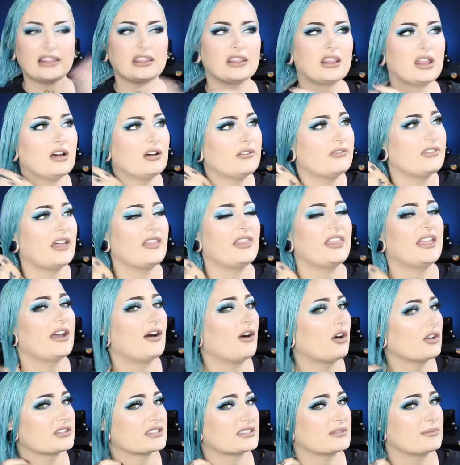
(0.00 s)
love that they
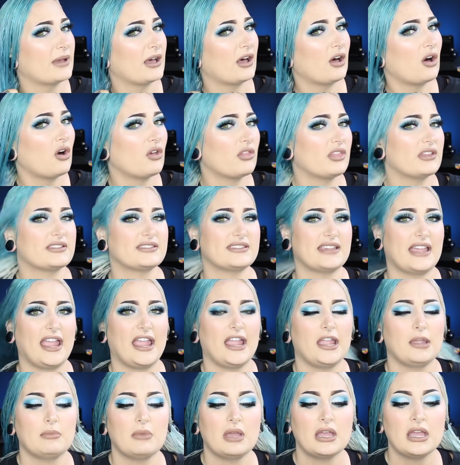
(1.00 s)
all smell the
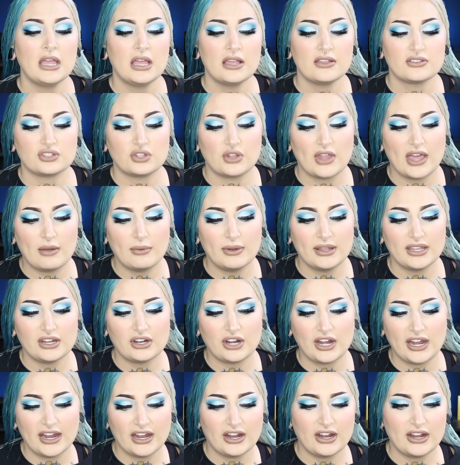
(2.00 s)
same, so that way
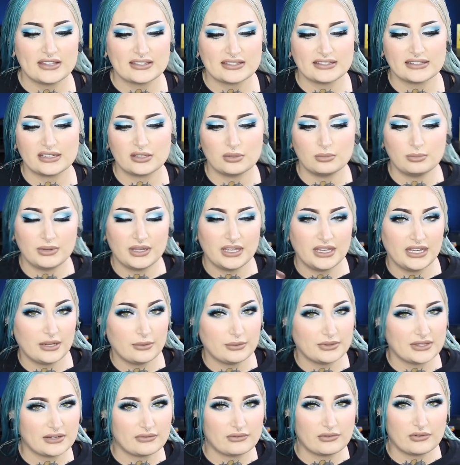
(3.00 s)
your hair isn't competing
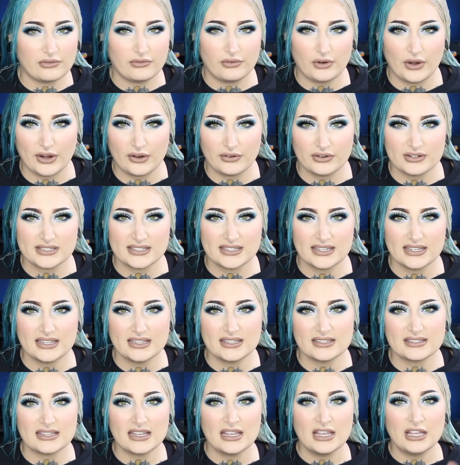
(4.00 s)
with different
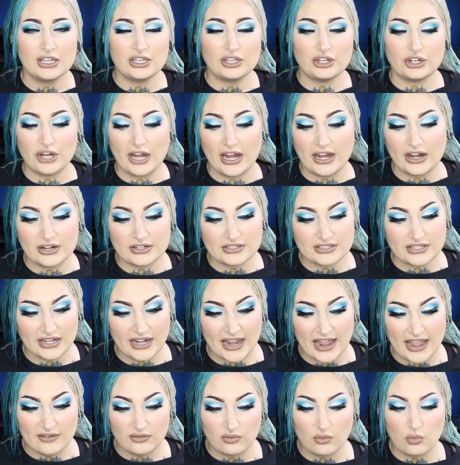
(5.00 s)
fragrances. Your hair is
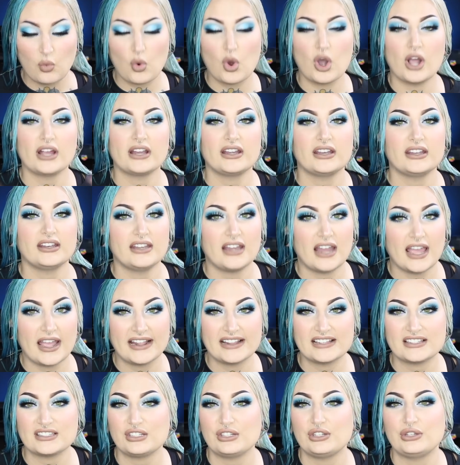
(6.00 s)
gonna have one
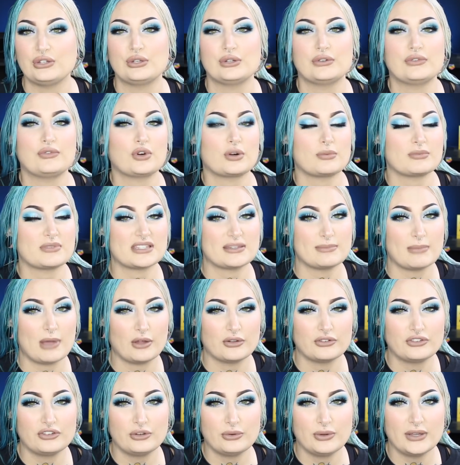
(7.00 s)
nice uniform
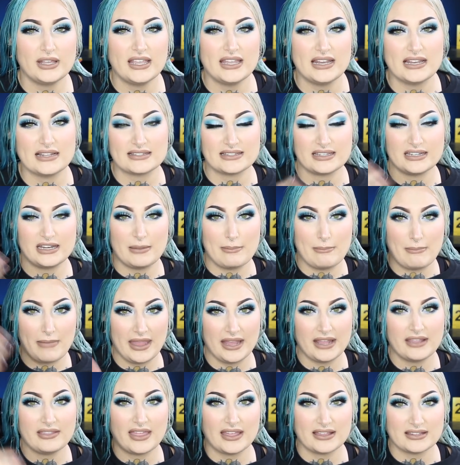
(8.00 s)
smell to it, and it's gonna
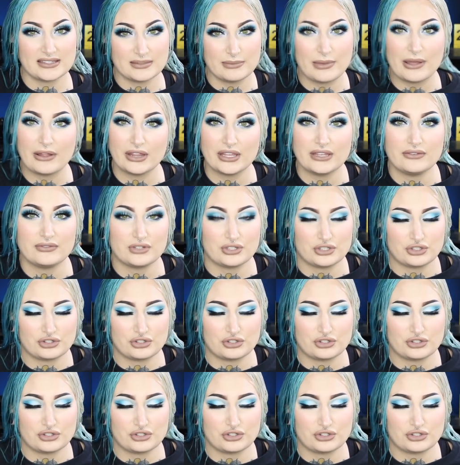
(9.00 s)
make that smell even